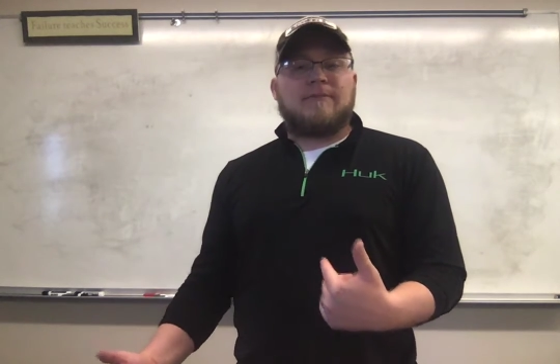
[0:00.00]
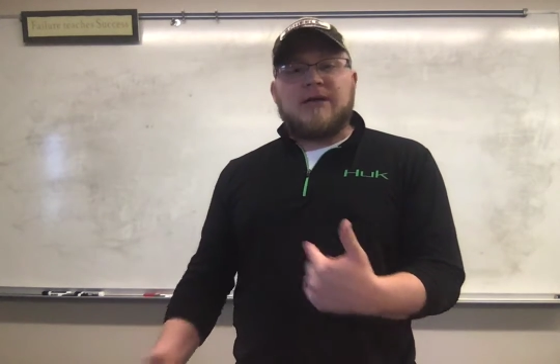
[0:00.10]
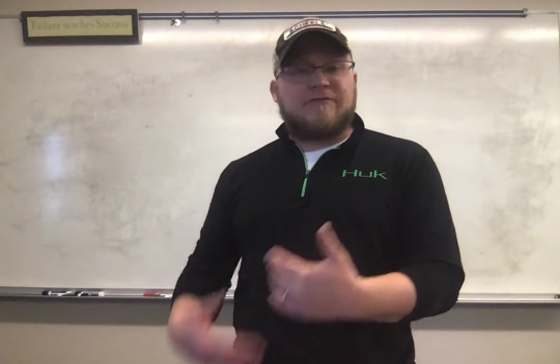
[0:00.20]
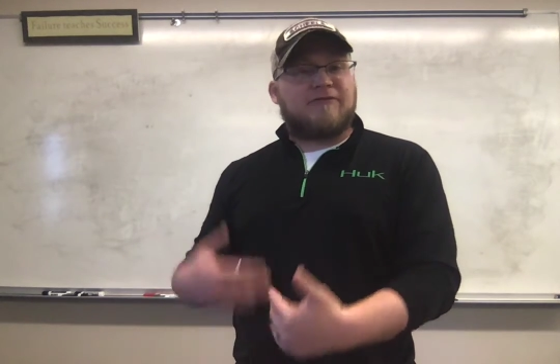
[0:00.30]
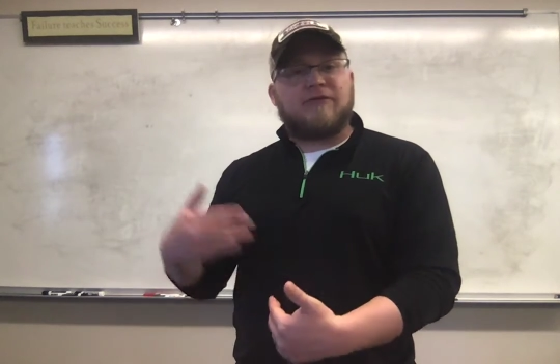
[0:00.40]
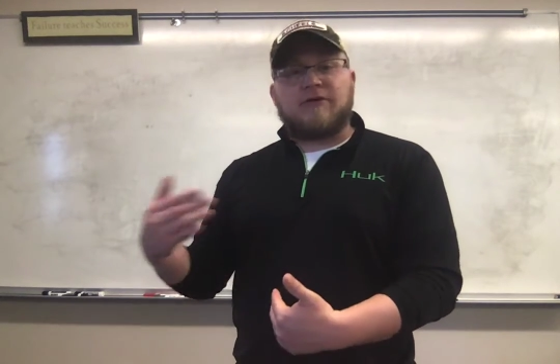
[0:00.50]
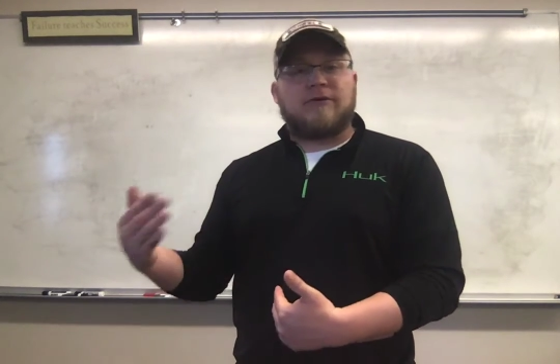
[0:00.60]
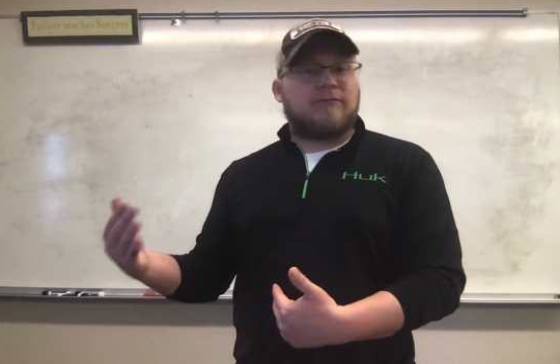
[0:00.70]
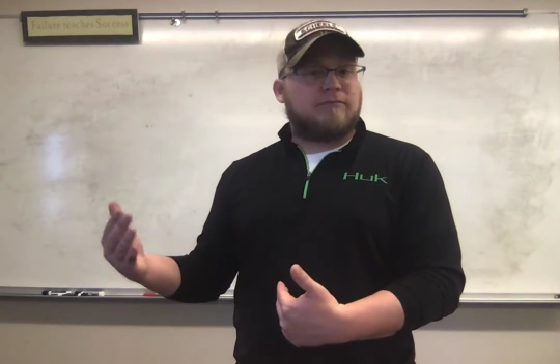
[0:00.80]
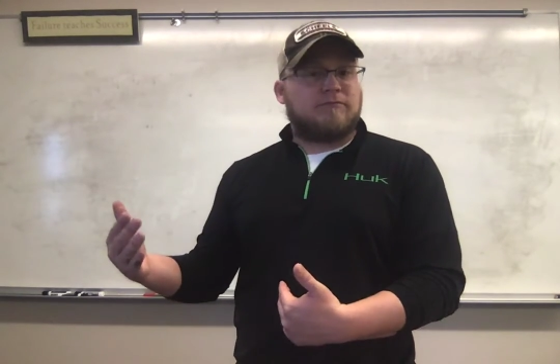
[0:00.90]
even for
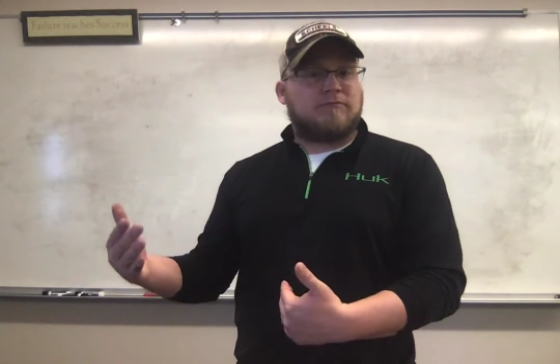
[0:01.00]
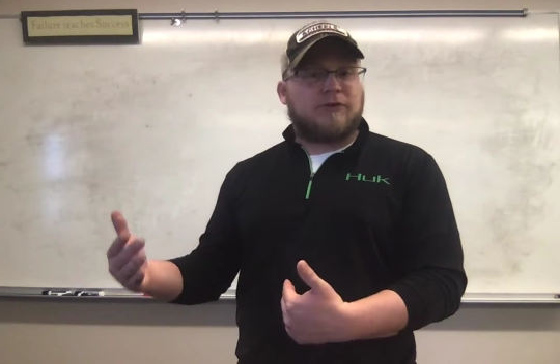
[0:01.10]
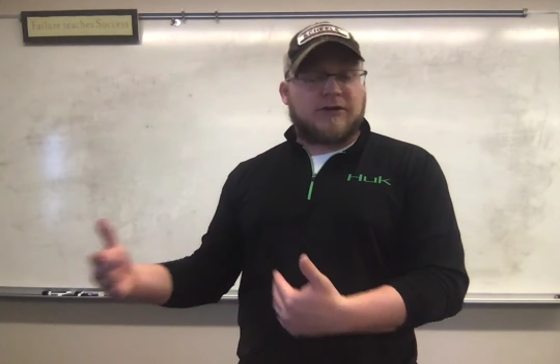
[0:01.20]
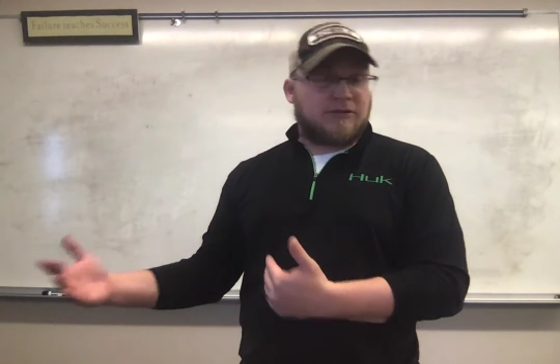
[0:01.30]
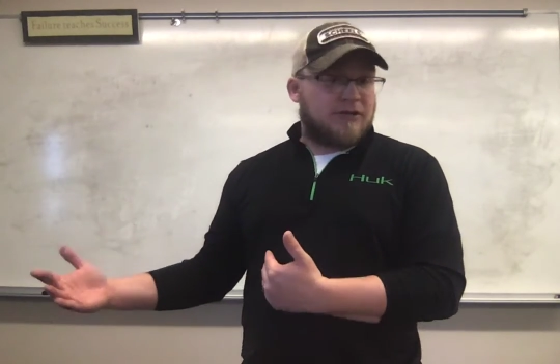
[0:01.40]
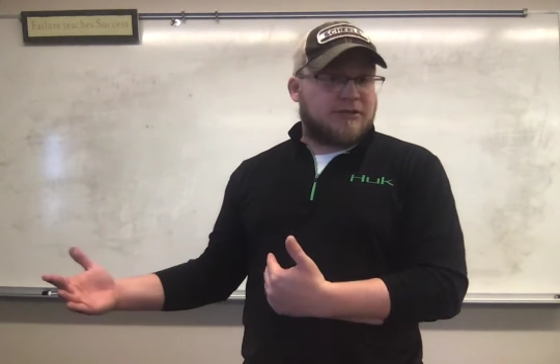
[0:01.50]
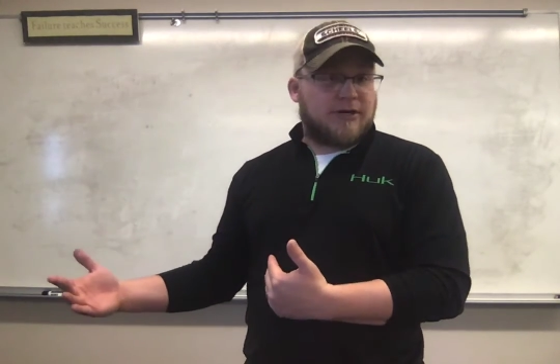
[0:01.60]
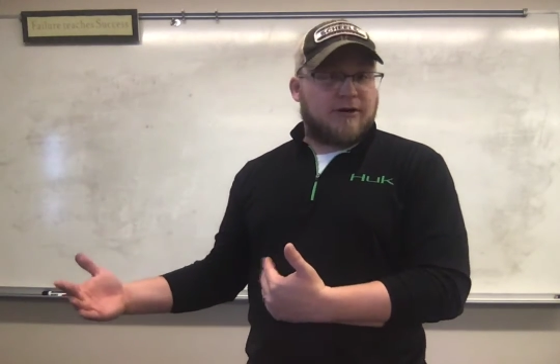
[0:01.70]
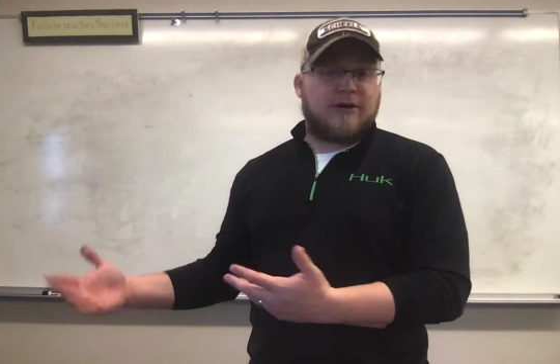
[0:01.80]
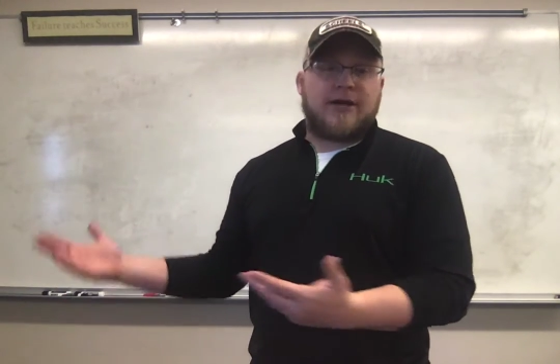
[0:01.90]
the rest of this
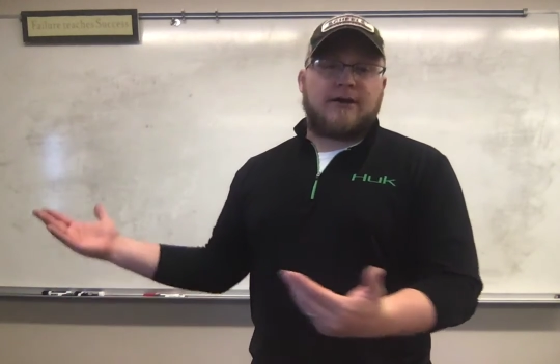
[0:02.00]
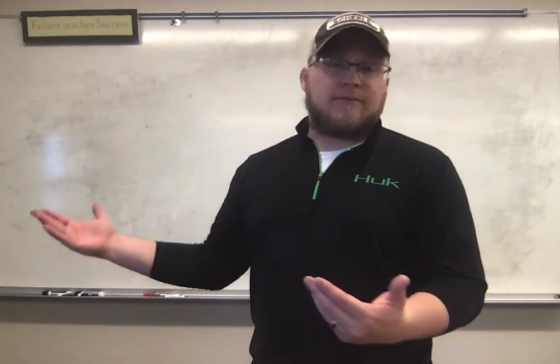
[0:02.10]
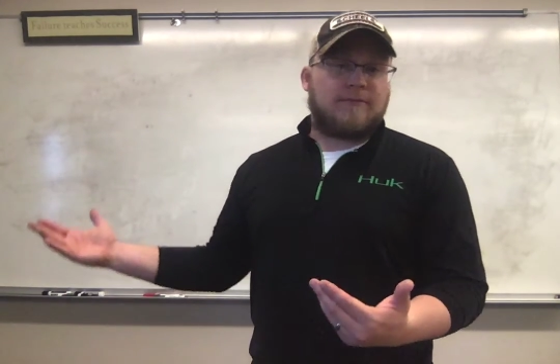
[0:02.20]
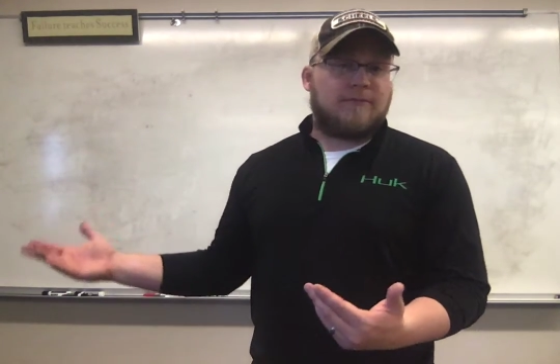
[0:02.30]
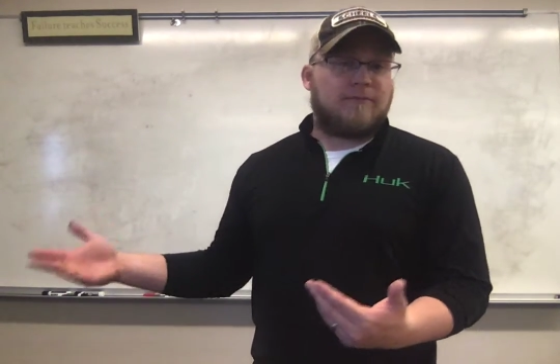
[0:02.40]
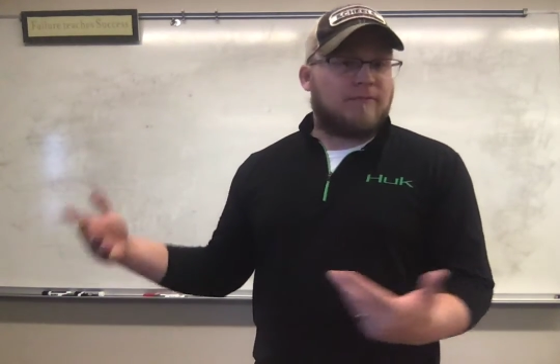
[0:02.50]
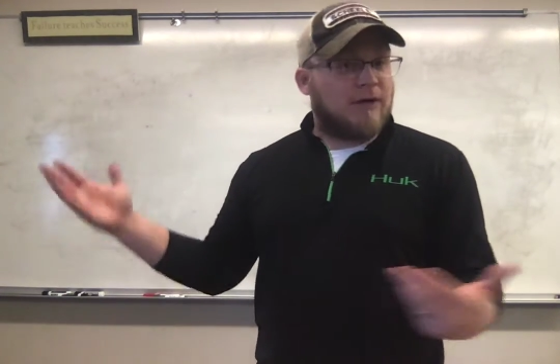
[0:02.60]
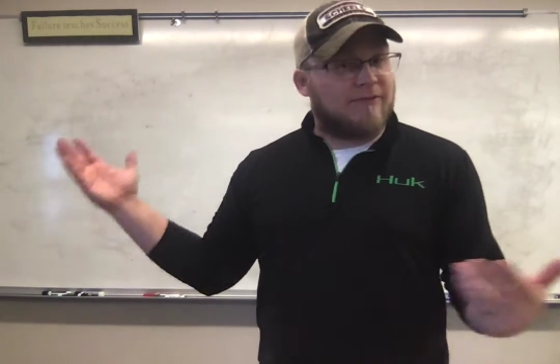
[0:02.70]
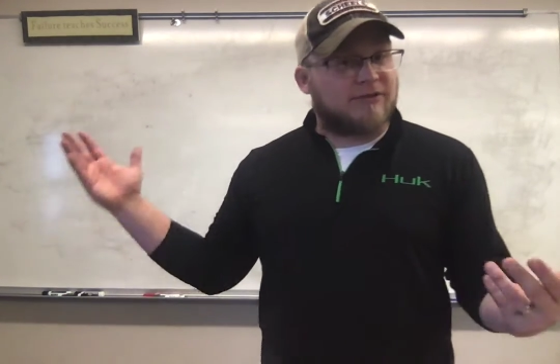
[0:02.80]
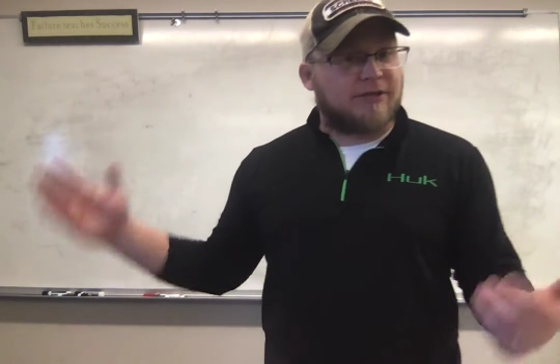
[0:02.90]
year and
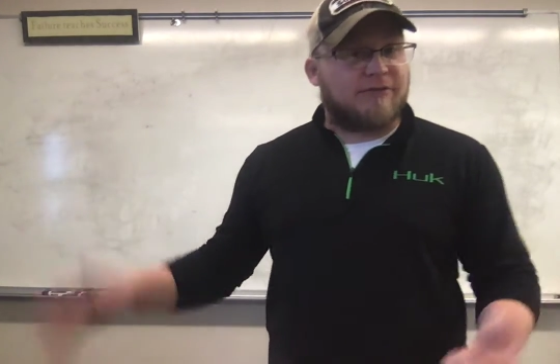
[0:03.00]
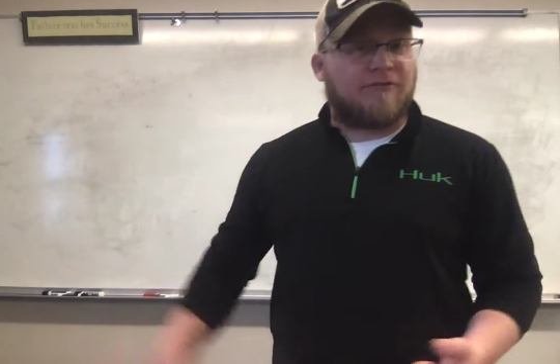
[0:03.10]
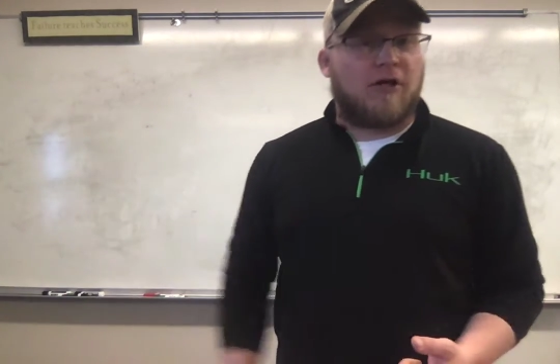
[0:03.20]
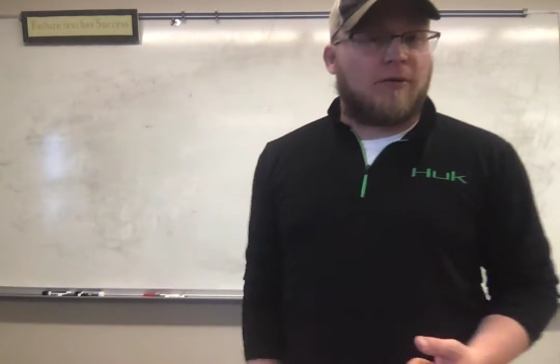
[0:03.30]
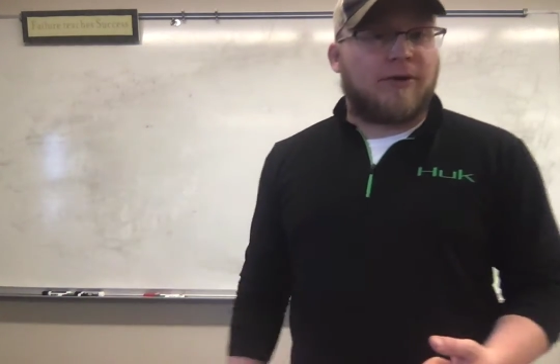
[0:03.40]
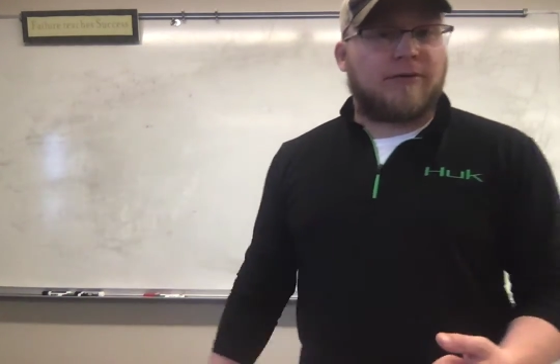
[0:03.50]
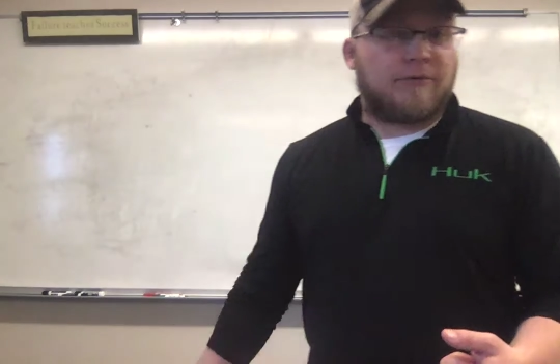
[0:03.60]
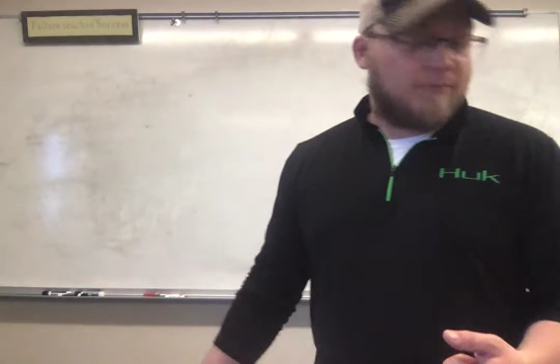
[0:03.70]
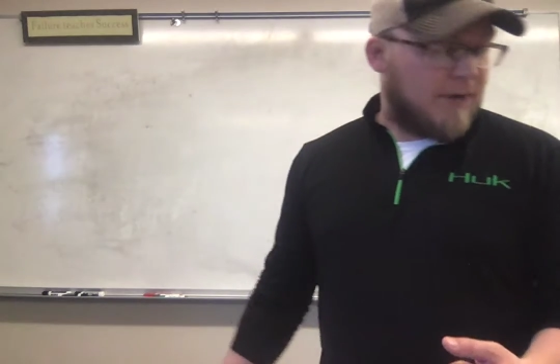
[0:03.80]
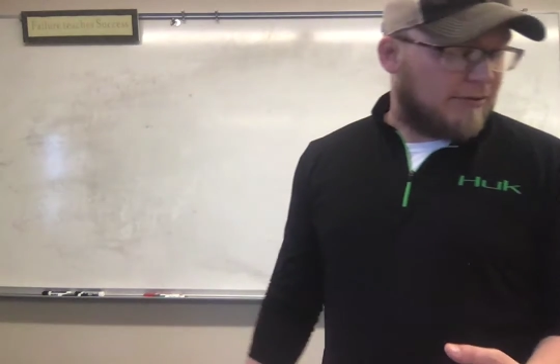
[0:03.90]
obviously the following
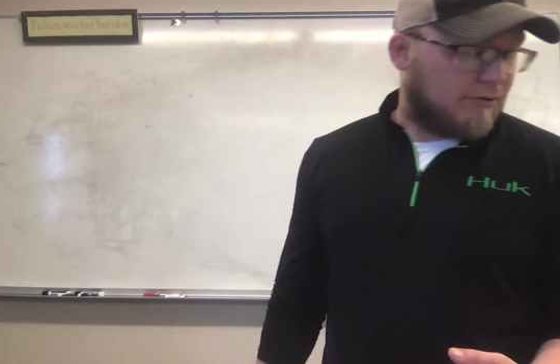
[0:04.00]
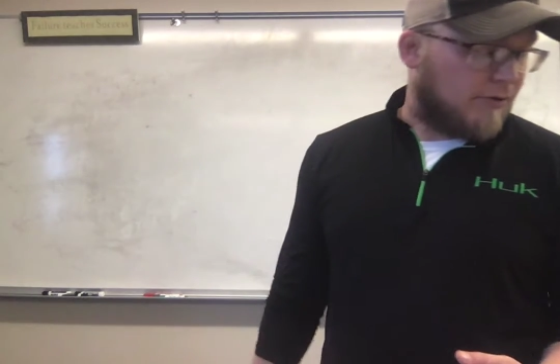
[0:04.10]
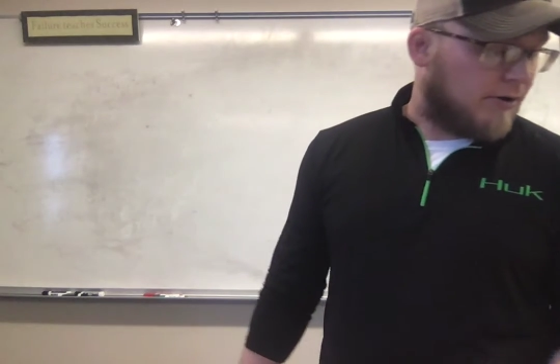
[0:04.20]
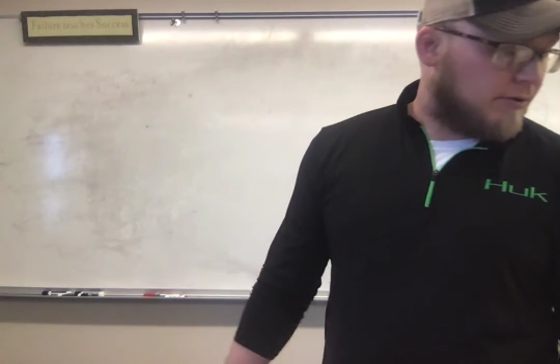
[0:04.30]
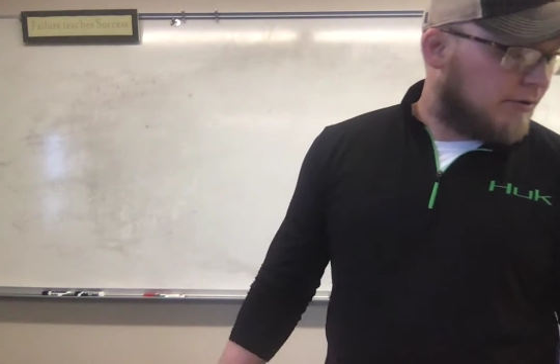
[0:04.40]
math career.